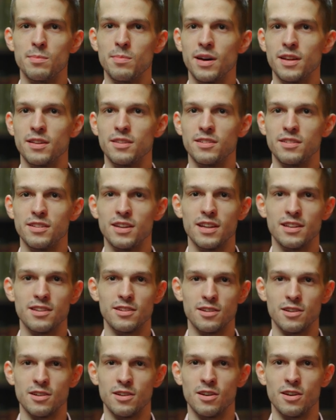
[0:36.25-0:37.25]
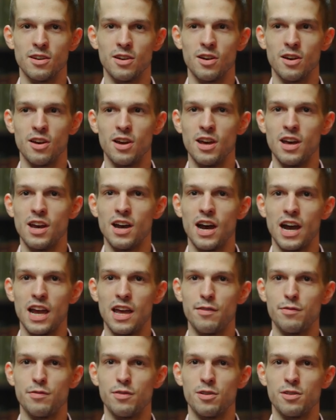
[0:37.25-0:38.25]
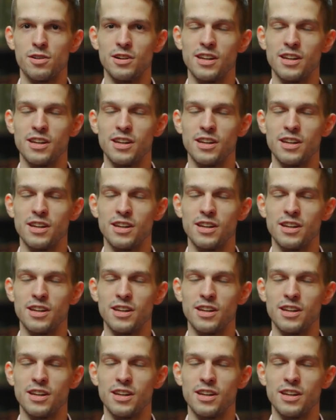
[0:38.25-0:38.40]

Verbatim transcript: But yet, uh, I have uh,